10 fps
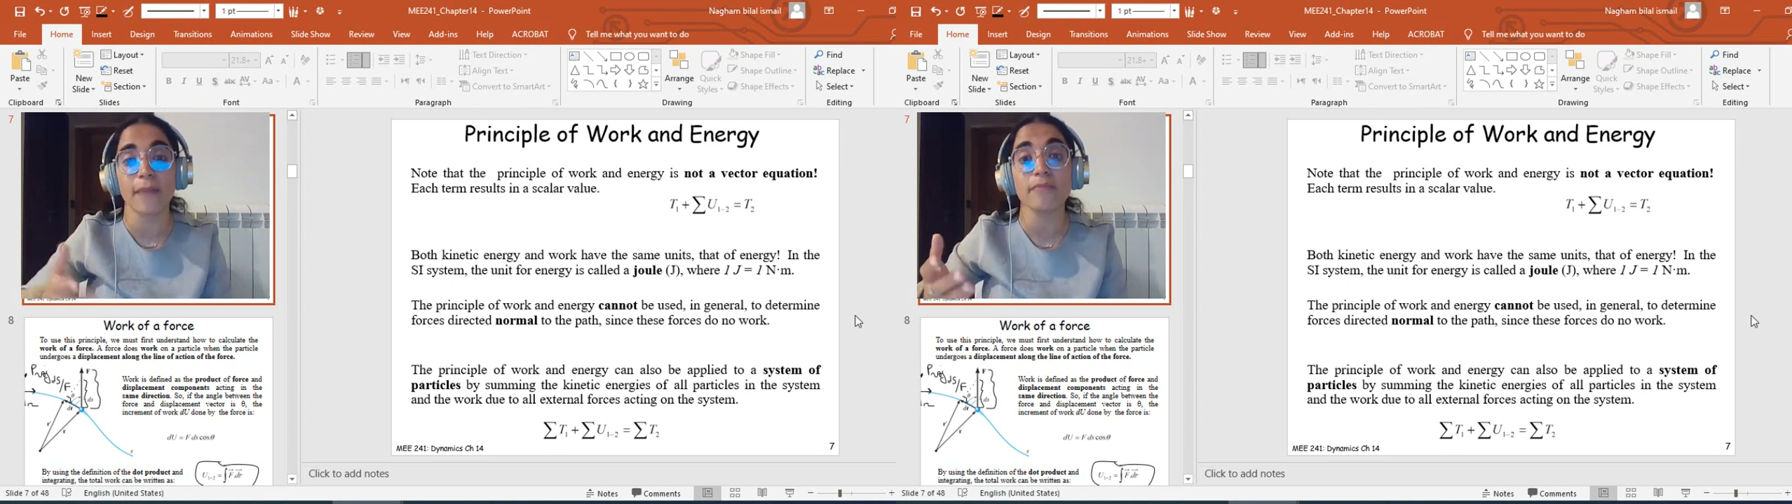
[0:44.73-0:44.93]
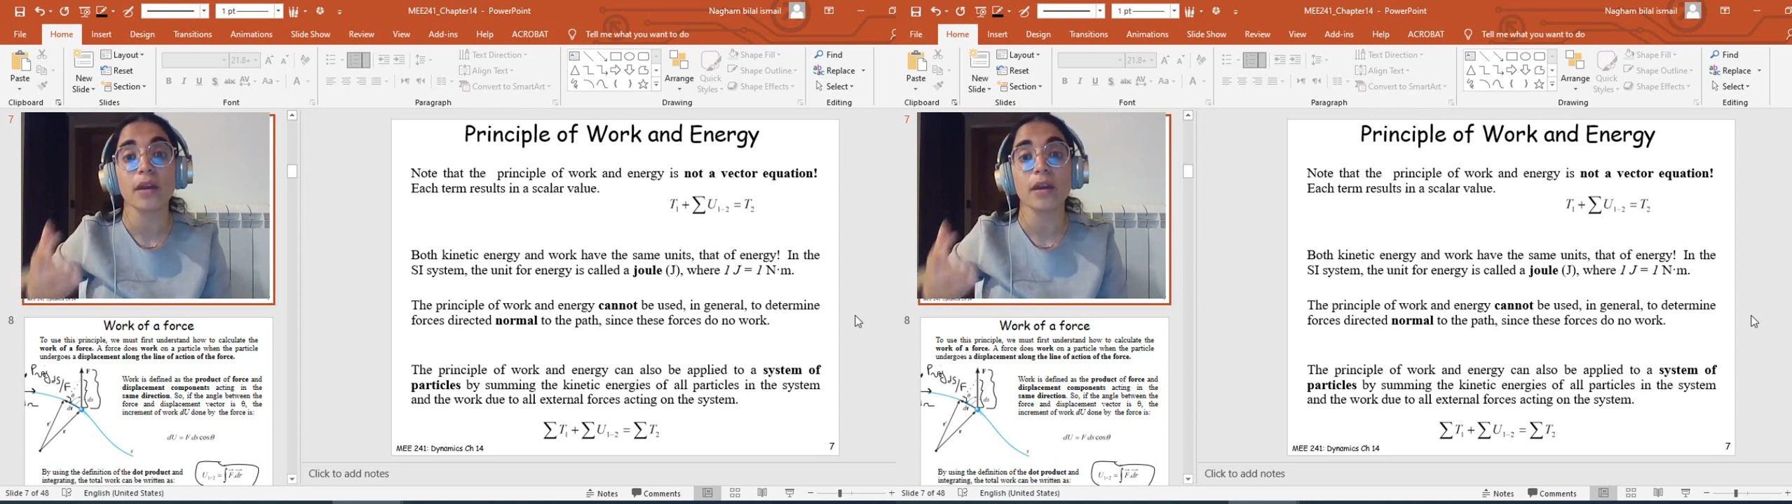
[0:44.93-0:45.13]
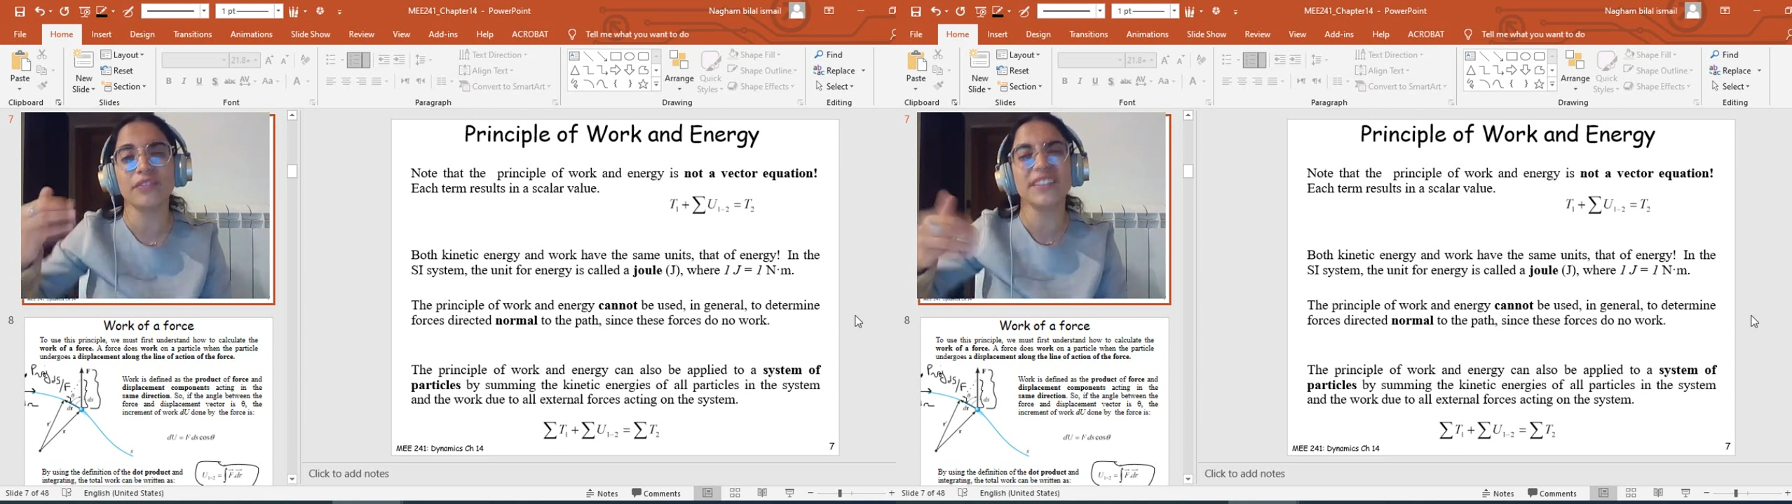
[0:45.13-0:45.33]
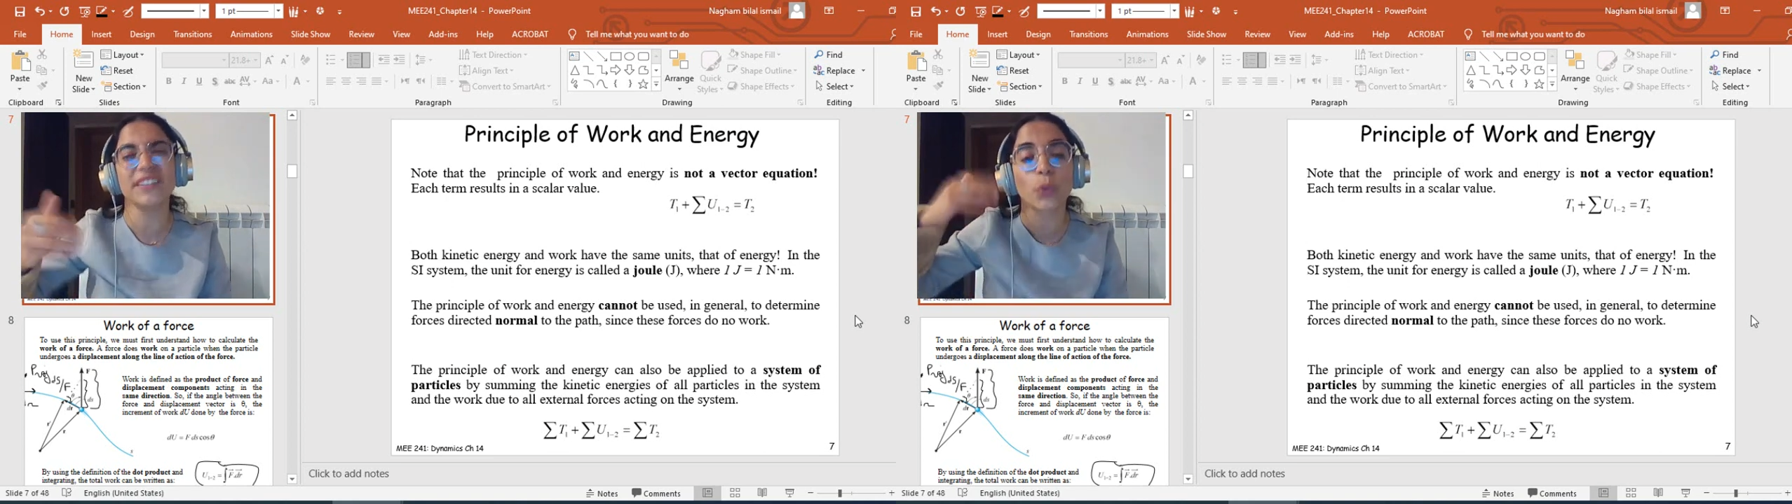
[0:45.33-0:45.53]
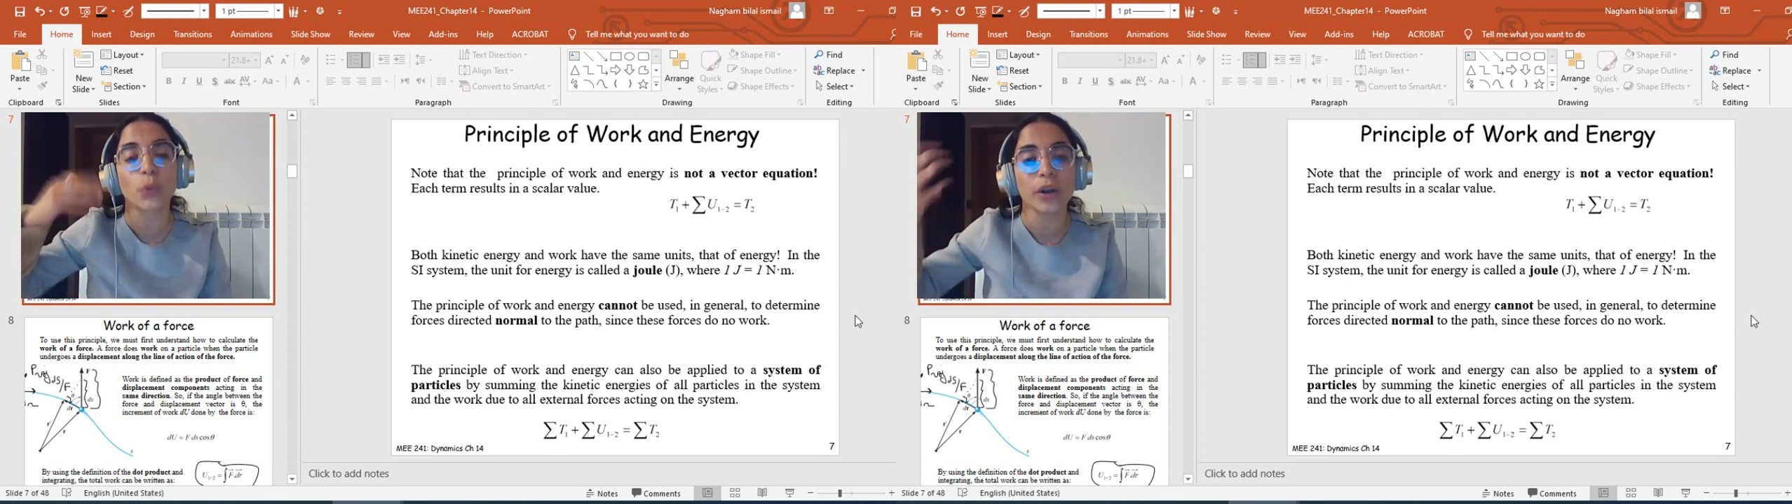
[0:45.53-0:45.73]
mv
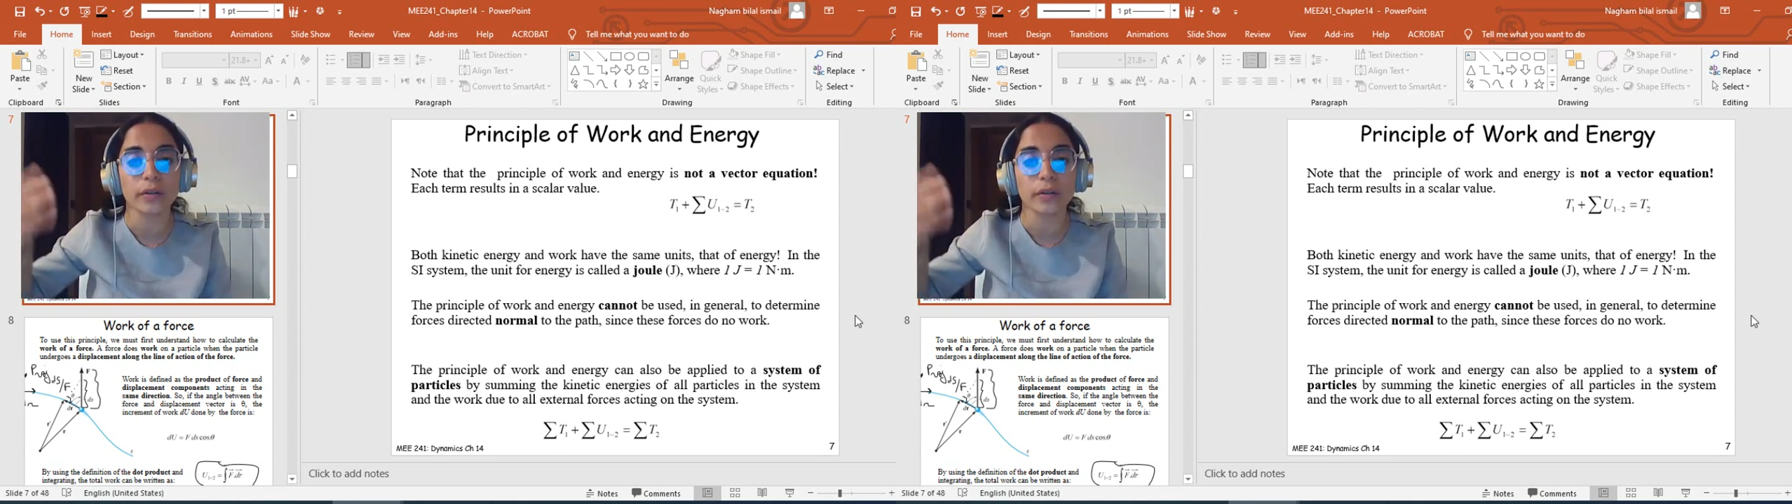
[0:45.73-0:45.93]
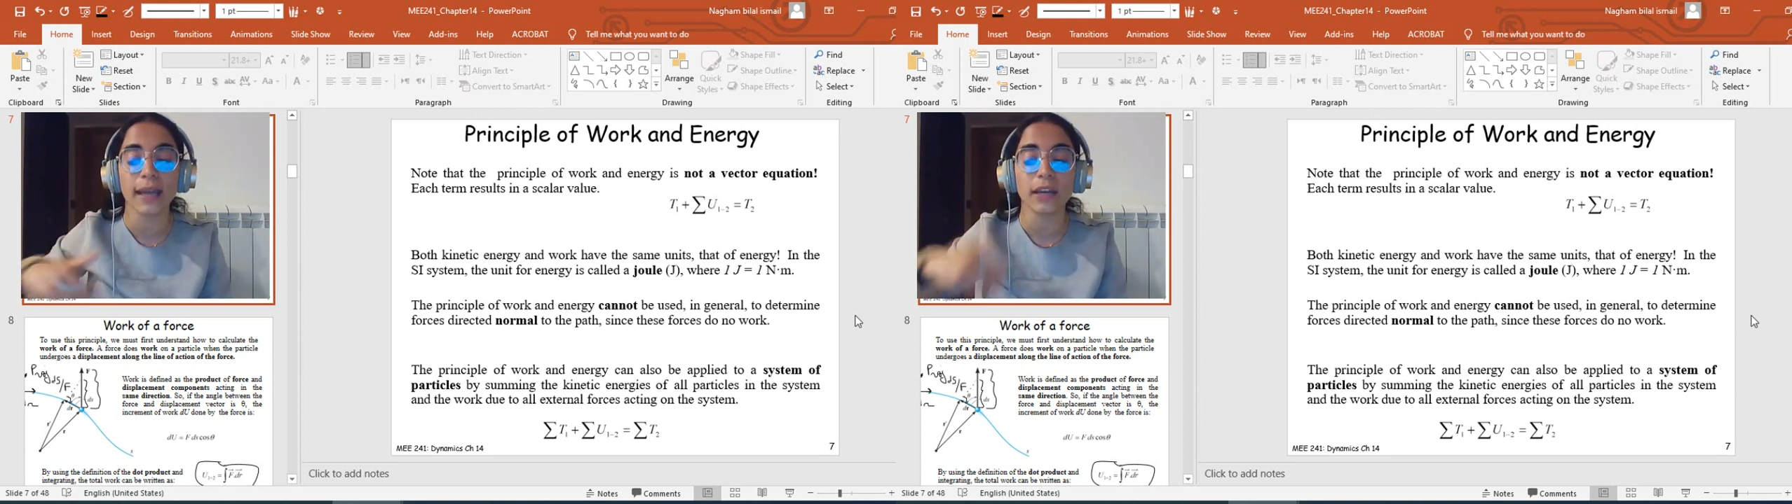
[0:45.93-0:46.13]
squared.